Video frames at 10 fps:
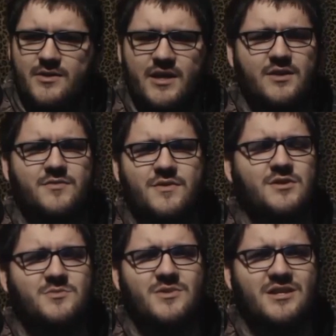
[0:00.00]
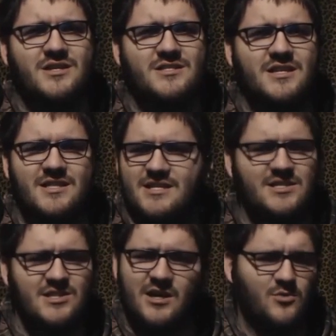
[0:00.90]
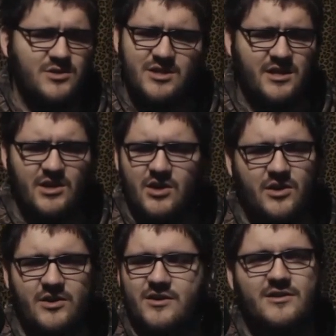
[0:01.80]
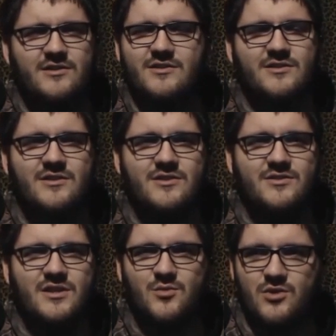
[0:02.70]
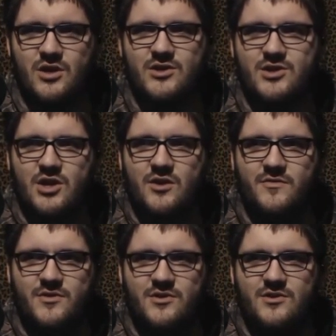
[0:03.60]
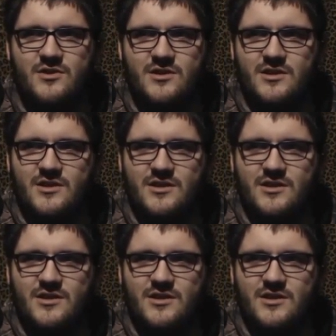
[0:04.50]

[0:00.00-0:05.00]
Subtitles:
that confused me because it's like that's not what they are. They were uncovered.